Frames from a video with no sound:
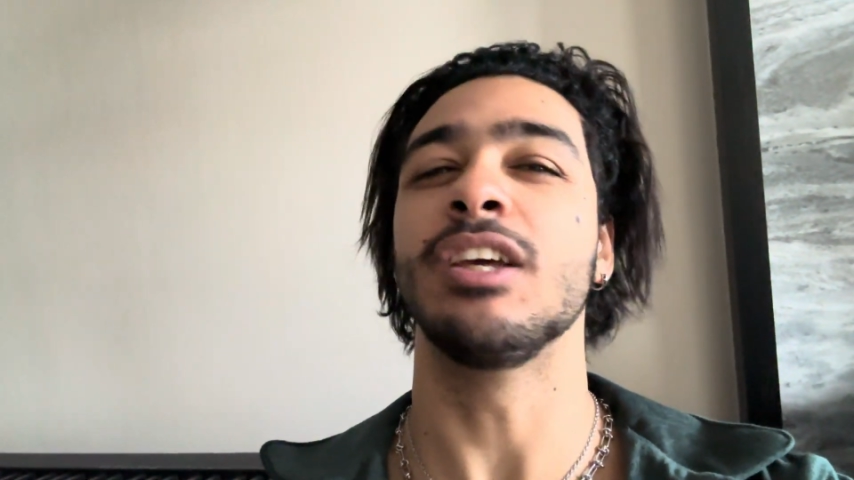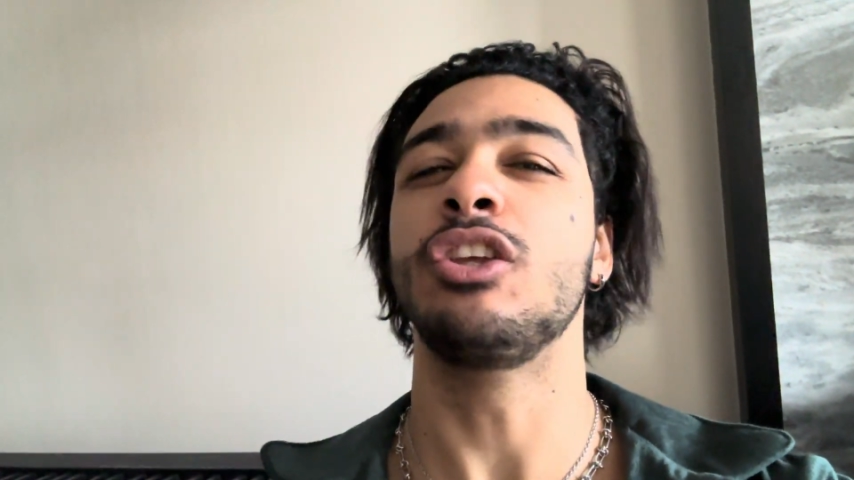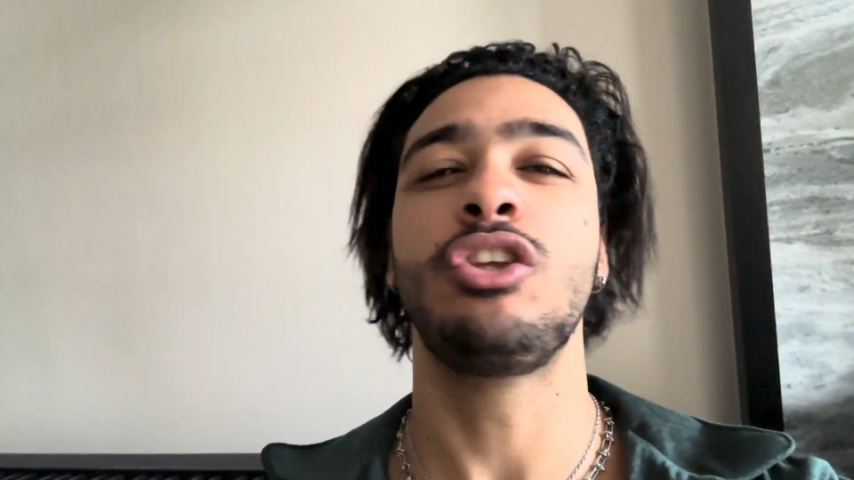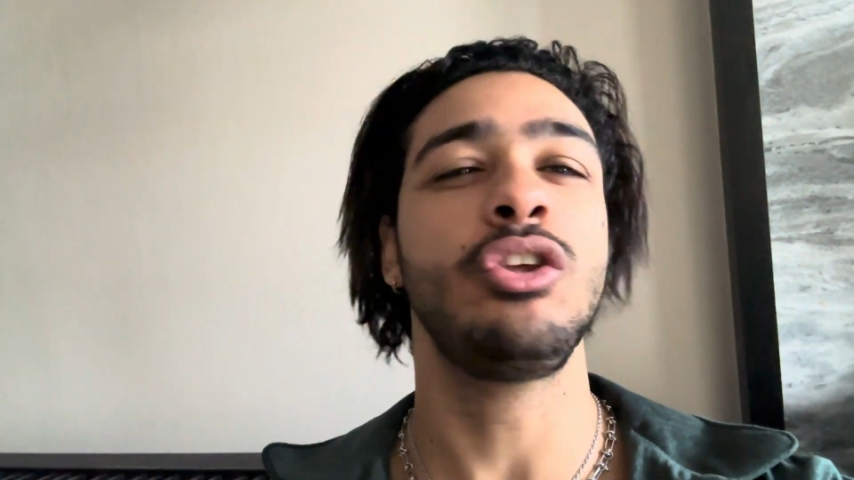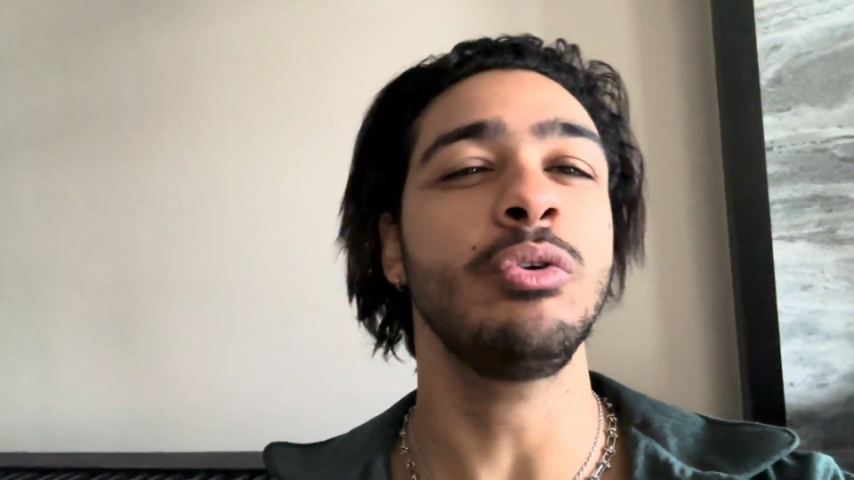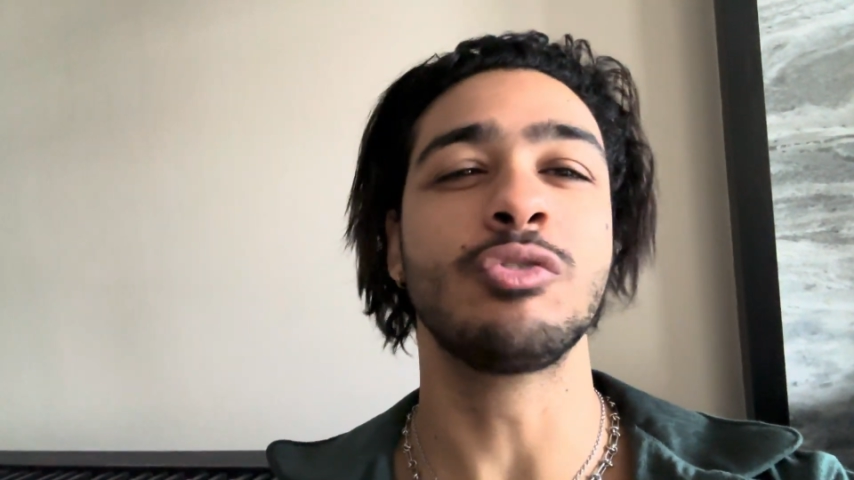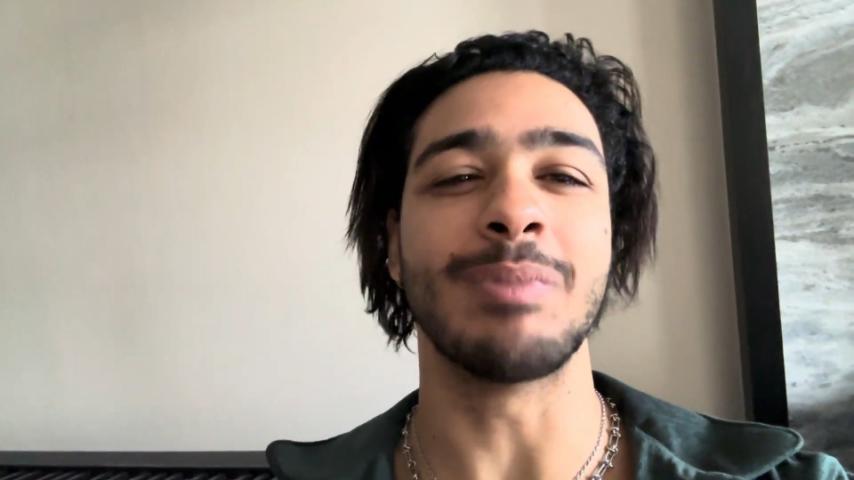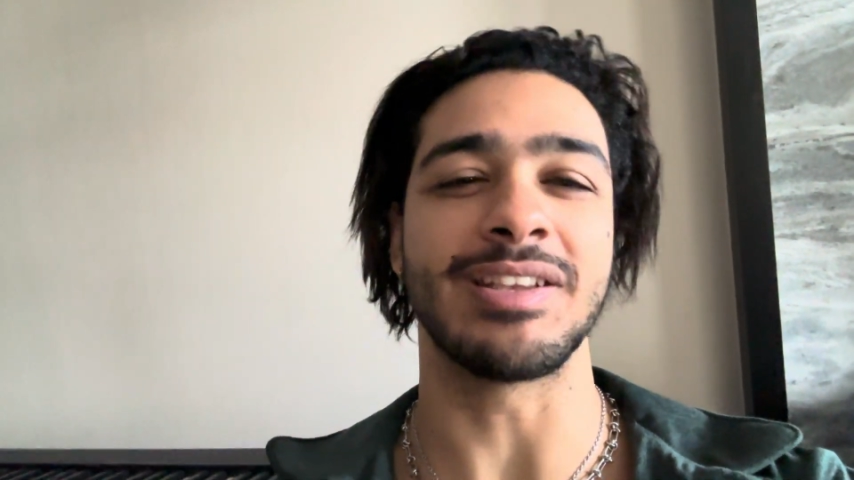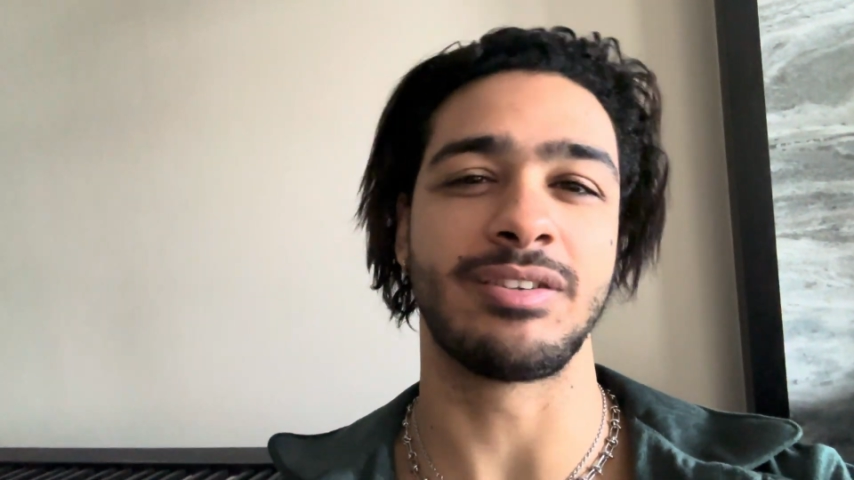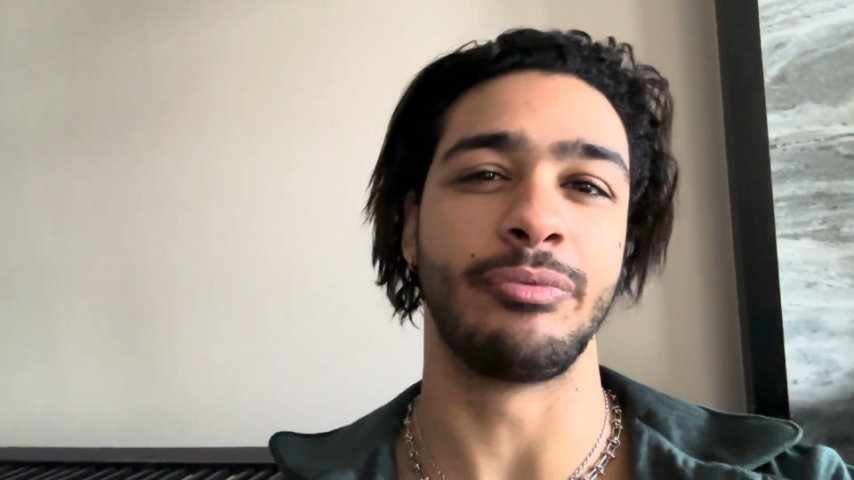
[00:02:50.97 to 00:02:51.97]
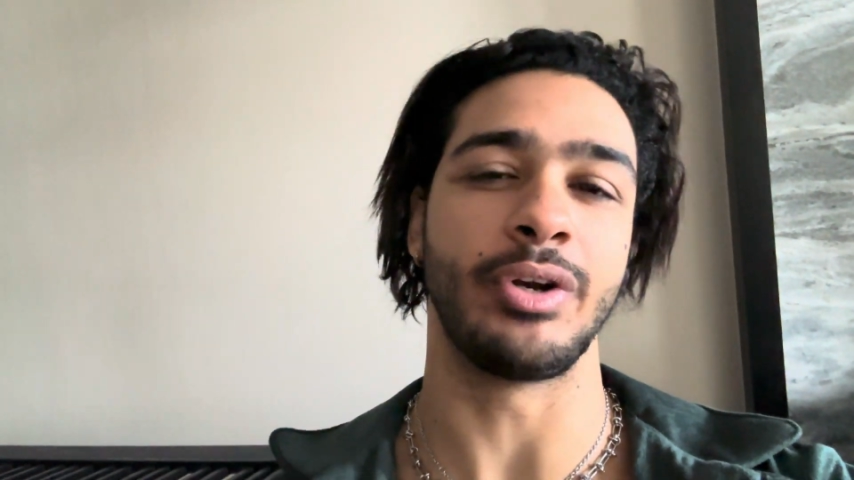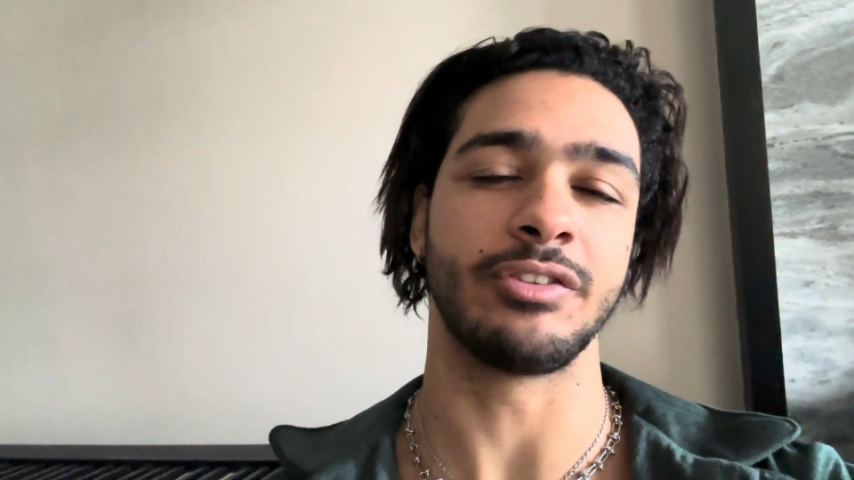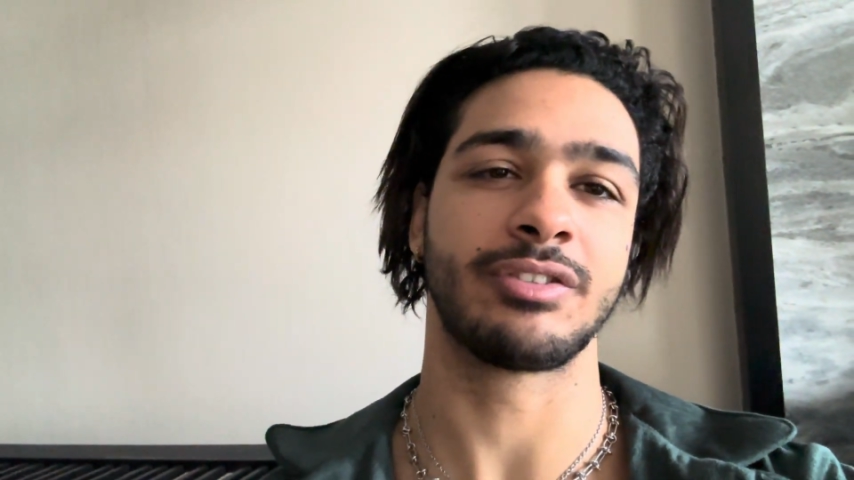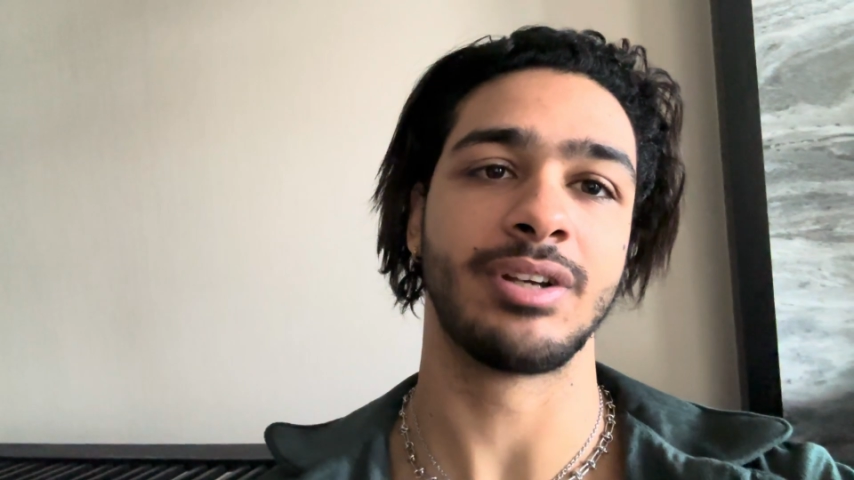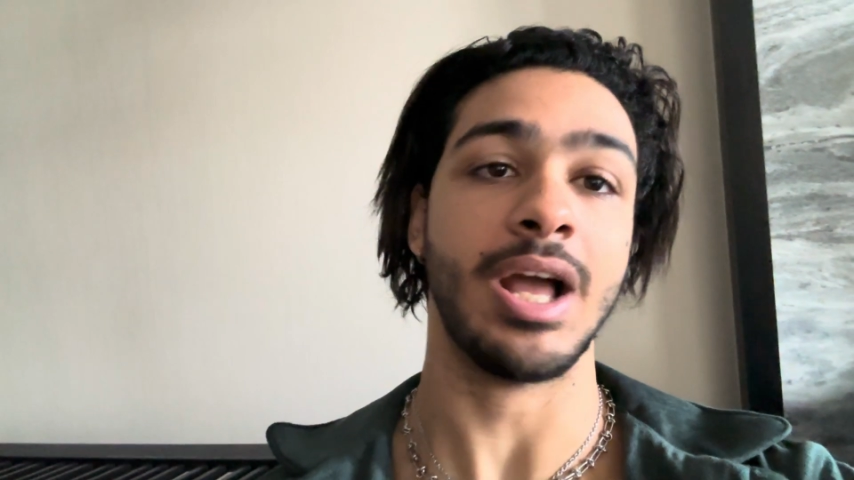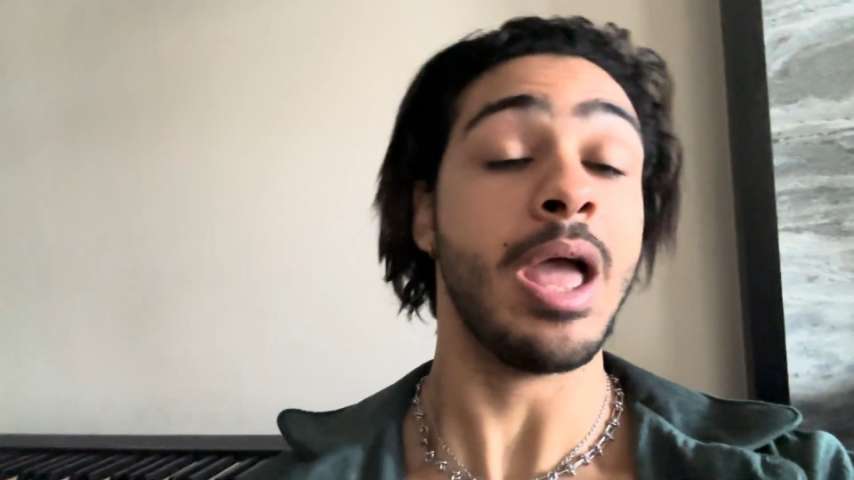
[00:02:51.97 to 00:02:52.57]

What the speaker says: huge, massive risk.